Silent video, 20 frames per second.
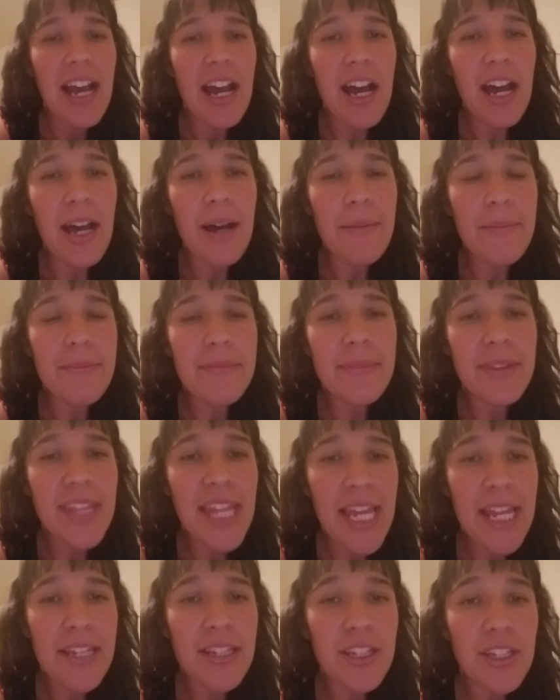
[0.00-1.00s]

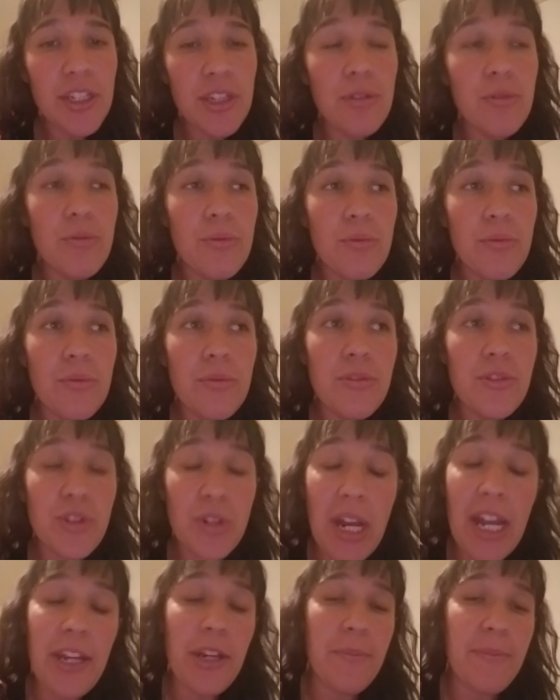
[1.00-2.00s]
then you
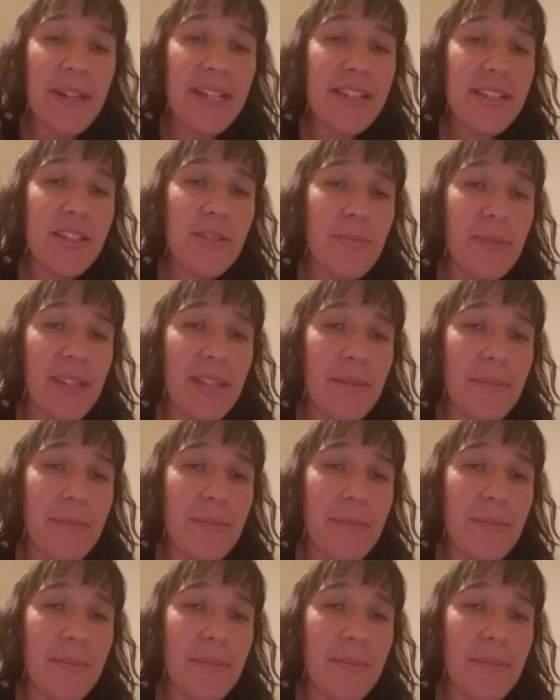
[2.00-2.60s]
try your best to be